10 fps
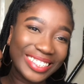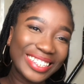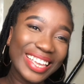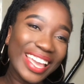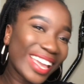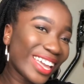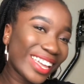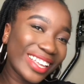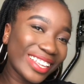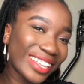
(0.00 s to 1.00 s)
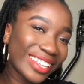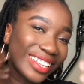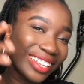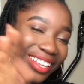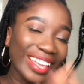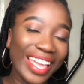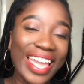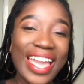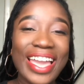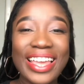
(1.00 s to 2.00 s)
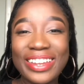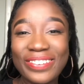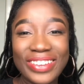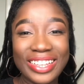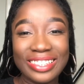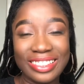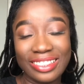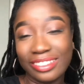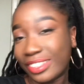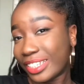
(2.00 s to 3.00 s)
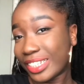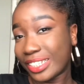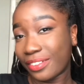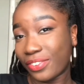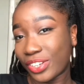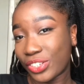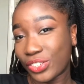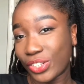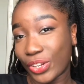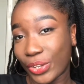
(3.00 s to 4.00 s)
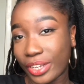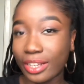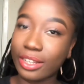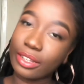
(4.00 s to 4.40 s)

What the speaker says: Yay! Anyways, this is the finished look.